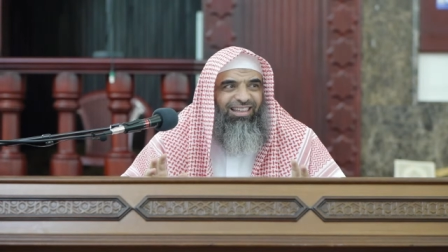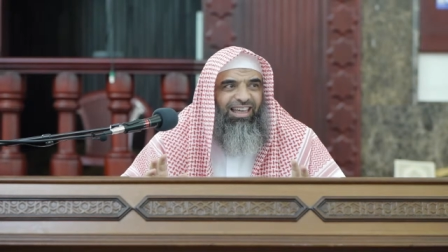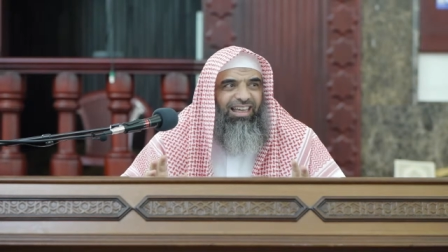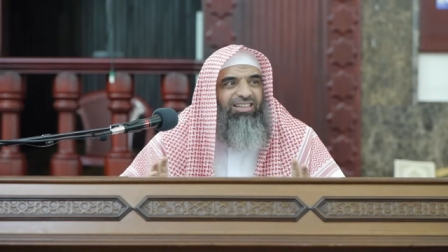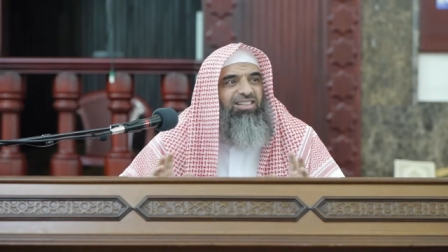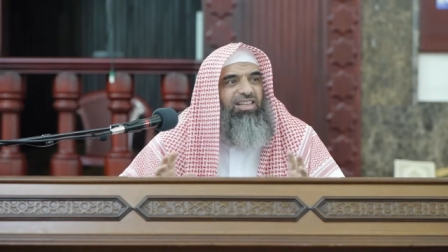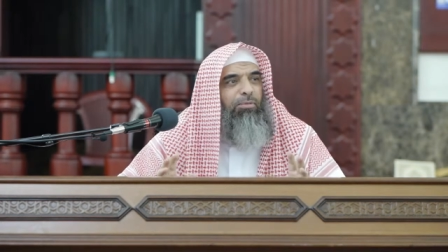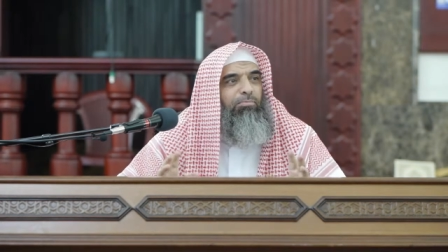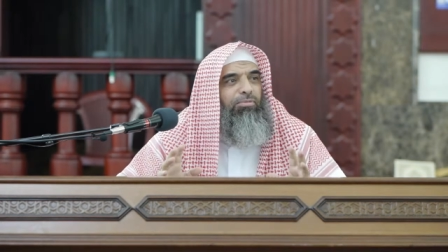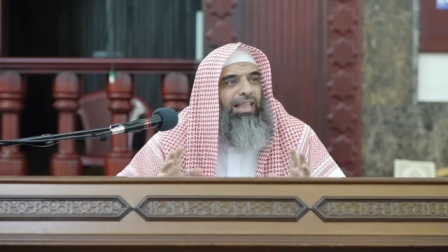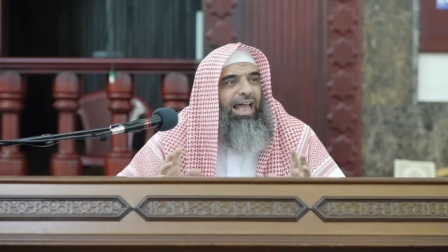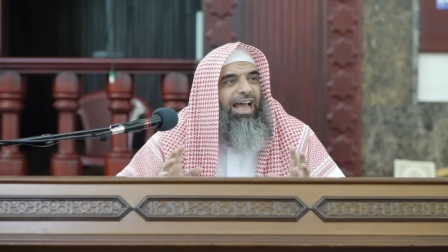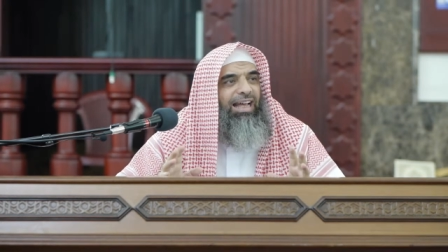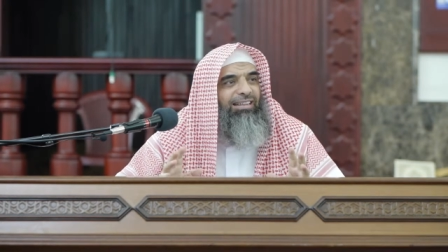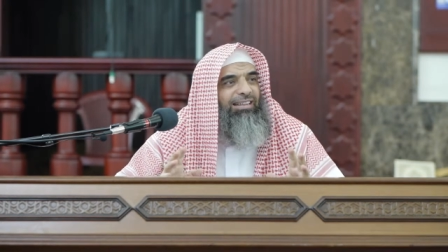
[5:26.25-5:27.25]
except
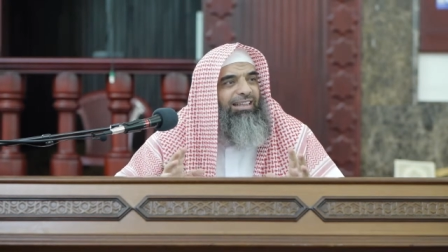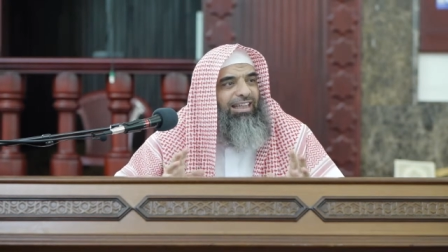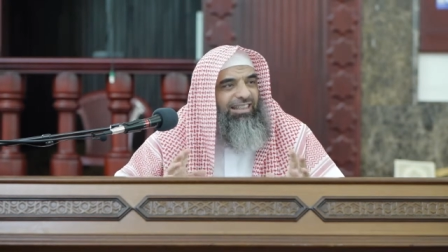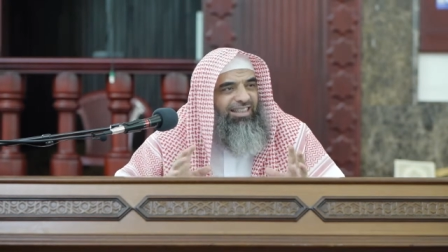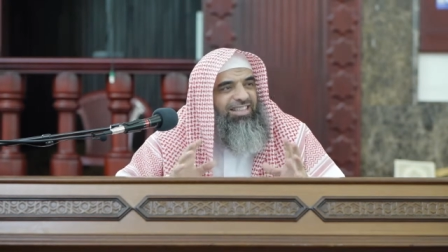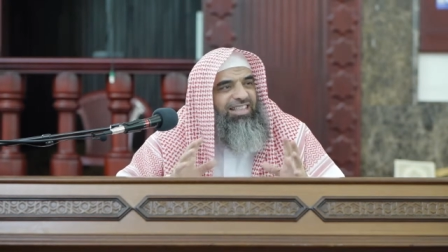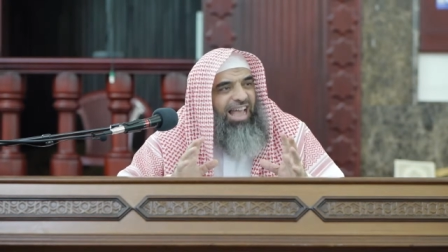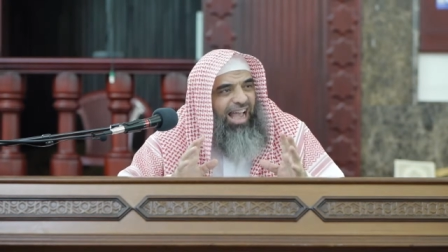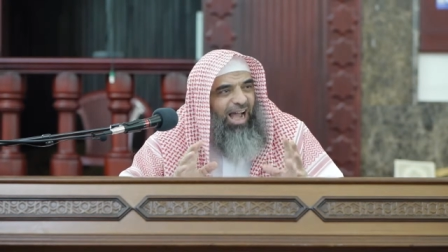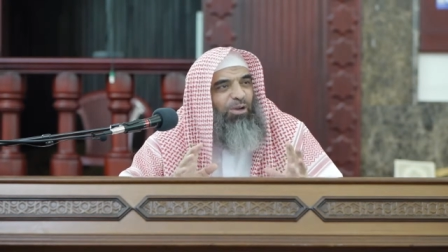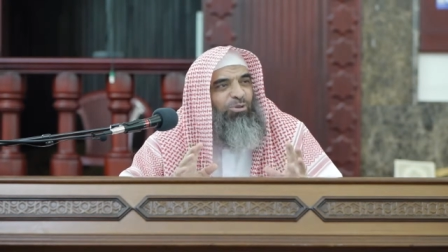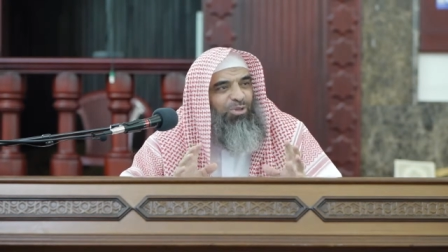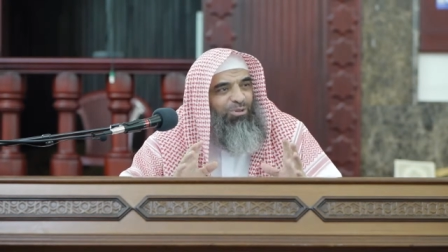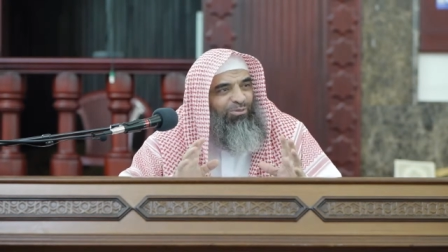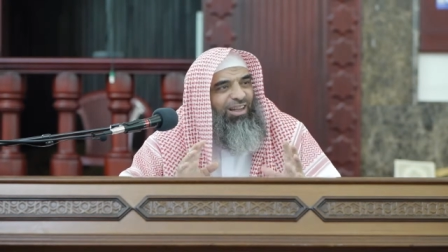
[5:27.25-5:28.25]
that it is the
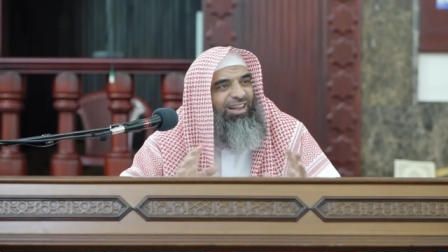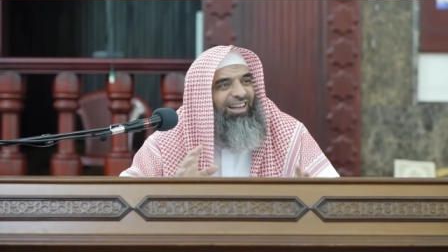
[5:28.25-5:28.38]
house